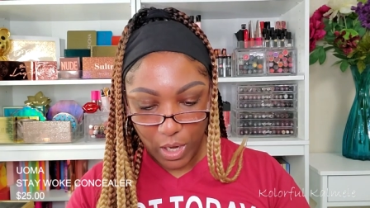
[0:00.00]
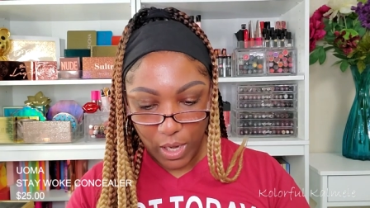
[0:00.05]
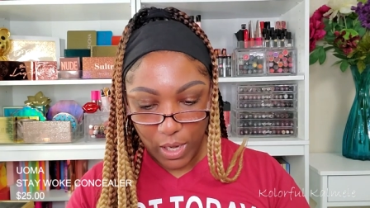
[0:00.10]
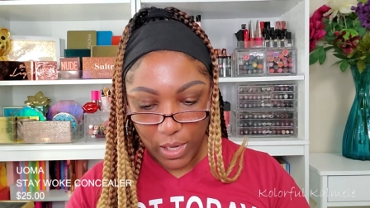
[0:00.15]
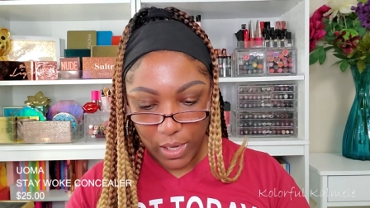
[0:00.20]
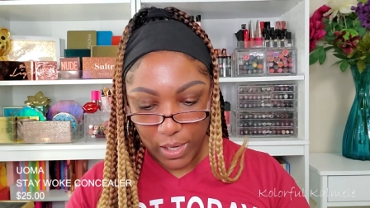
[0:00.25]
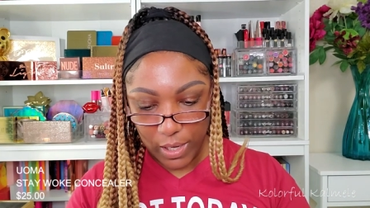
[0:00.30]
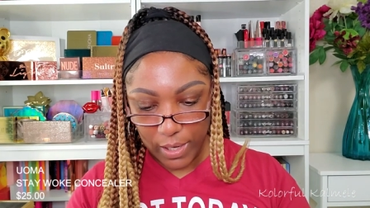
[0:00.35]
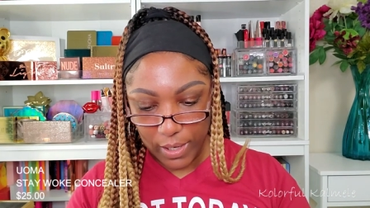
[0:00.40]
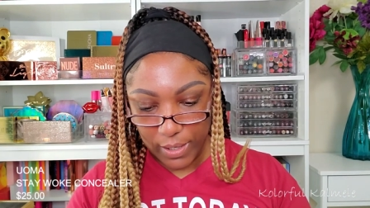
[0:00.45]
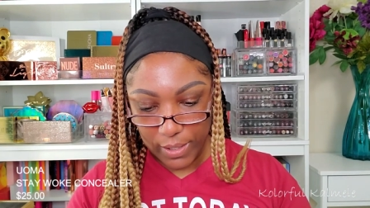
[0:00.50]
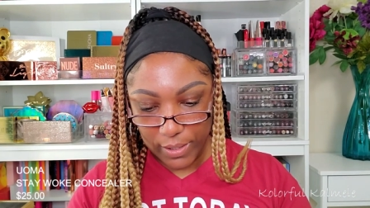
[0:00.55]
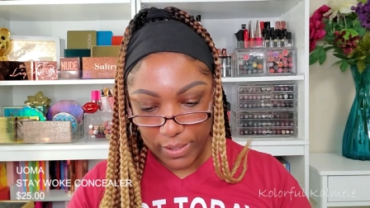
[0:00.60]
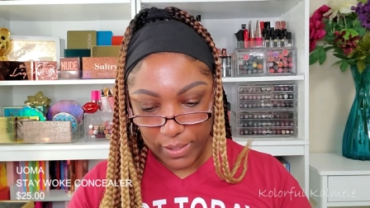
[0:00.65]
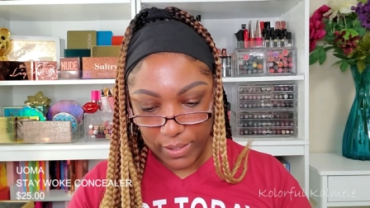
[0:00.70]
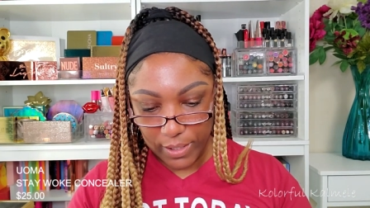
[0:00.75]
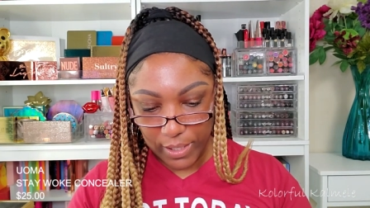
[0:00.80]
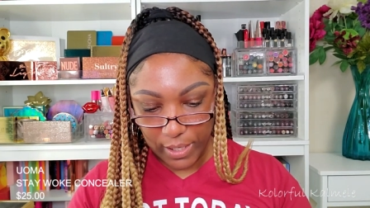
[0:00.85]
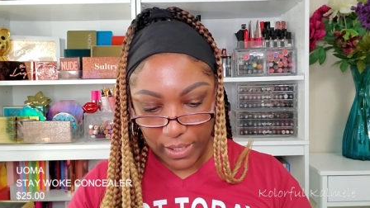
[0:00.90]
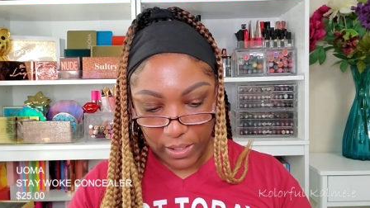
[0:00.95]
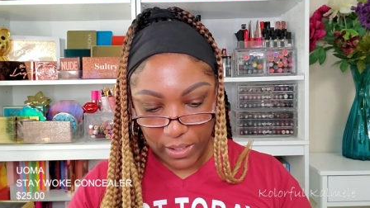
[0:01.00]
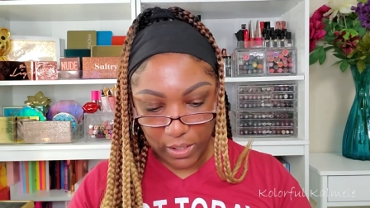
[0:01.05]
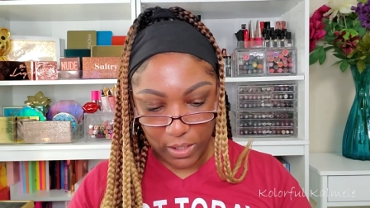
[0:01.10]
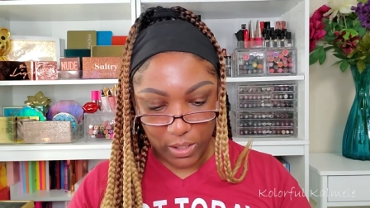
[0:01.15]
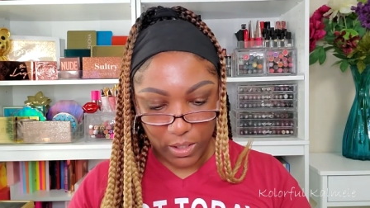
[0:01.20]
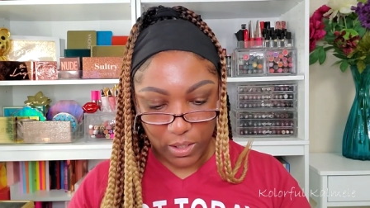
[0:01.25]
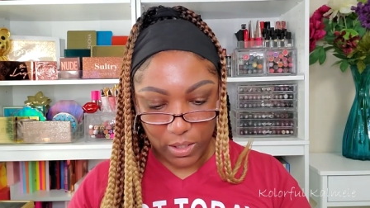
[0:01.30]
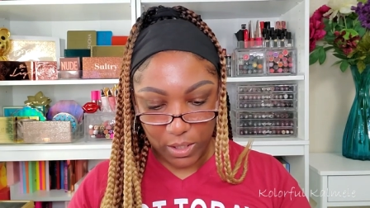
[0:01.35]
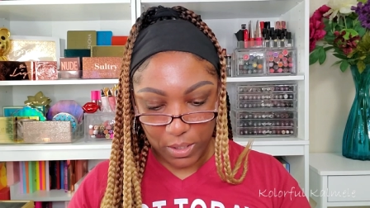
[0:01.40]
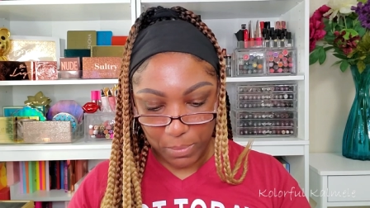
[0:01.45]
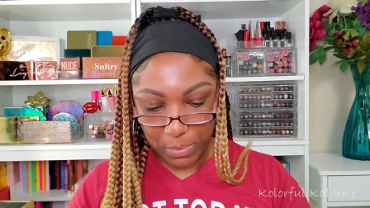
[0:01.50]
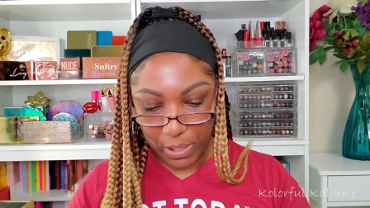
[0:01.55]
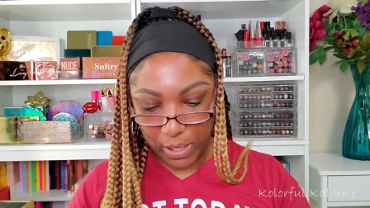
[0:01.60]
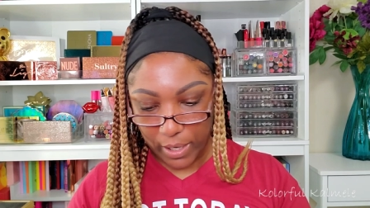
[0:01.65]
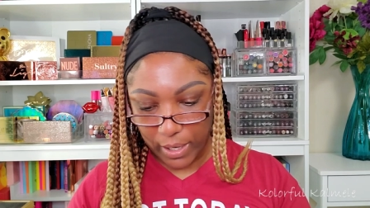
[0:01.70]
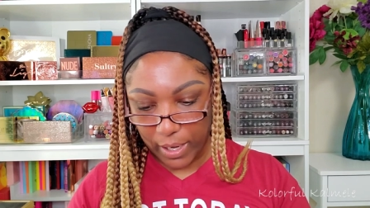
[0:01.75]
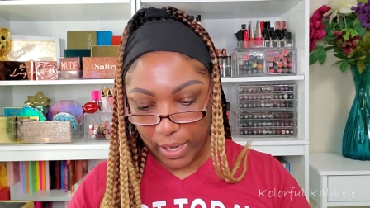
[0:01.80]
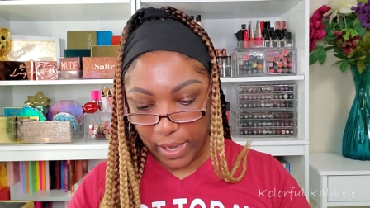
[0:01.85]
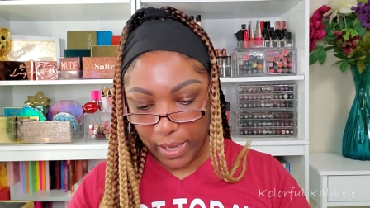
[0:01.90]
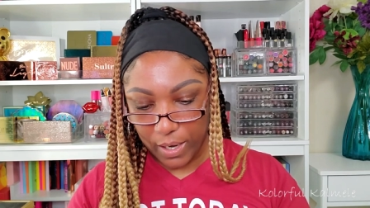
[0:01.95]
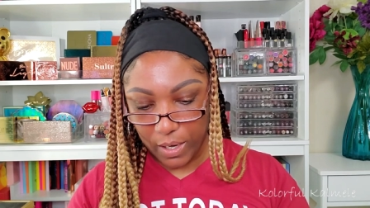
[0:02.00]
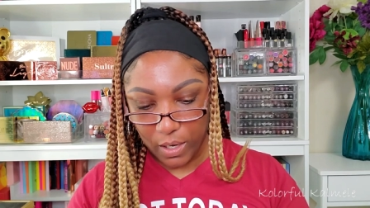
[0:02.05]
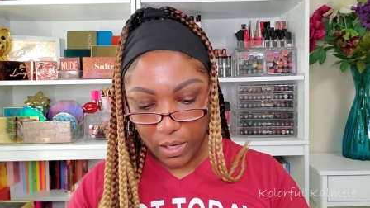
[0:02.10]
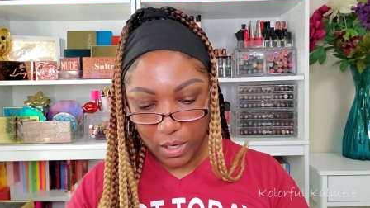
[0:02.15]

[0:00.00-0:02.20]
And let's take a look and see what I got.